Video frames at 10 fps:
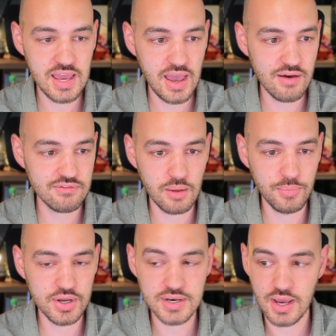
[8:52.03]
have a
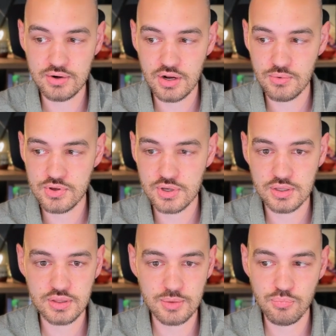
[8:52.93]
button down here where you
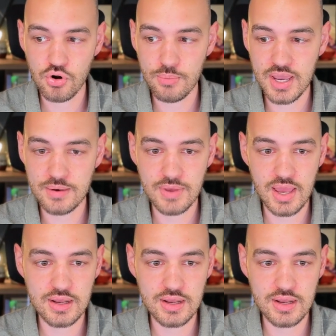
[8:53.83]
can click probate